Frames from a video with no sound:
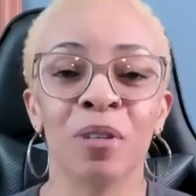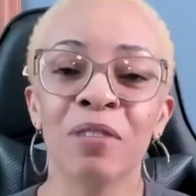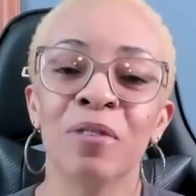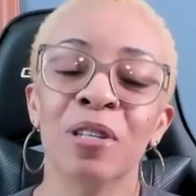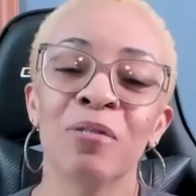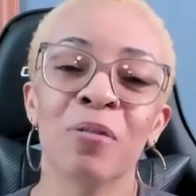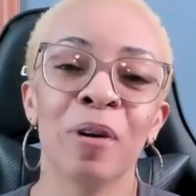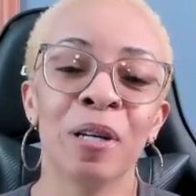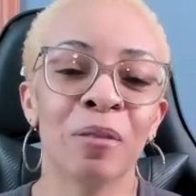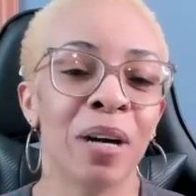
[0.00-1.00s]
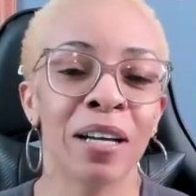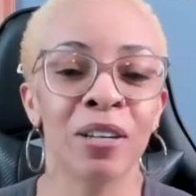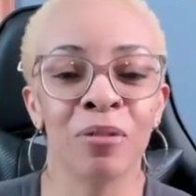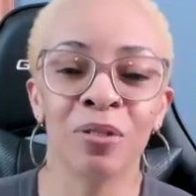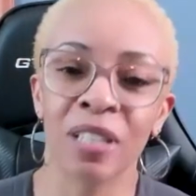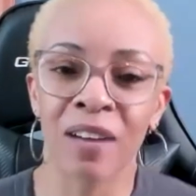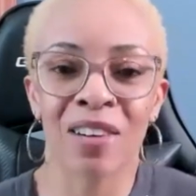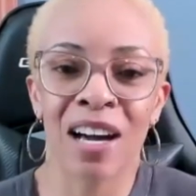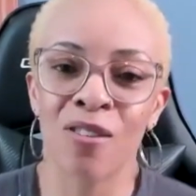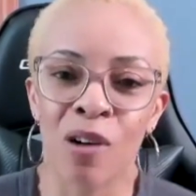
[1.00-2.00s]
even when you were reading the bio and you said
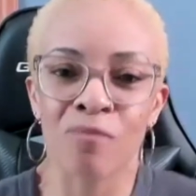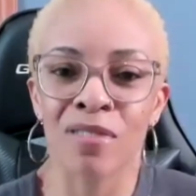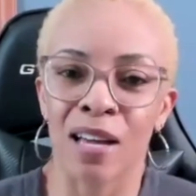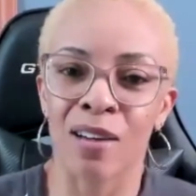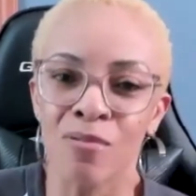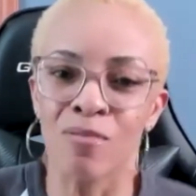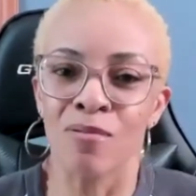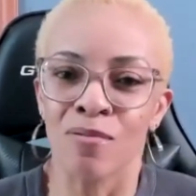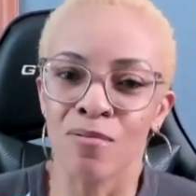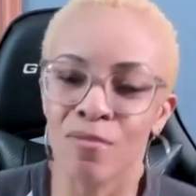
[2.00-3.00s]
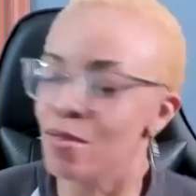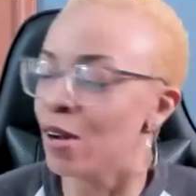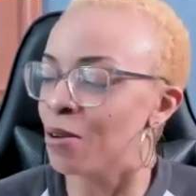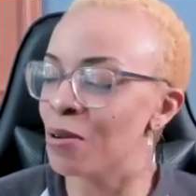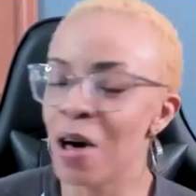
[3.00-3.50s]
avocado, I was like, ooh, ooh. ooh.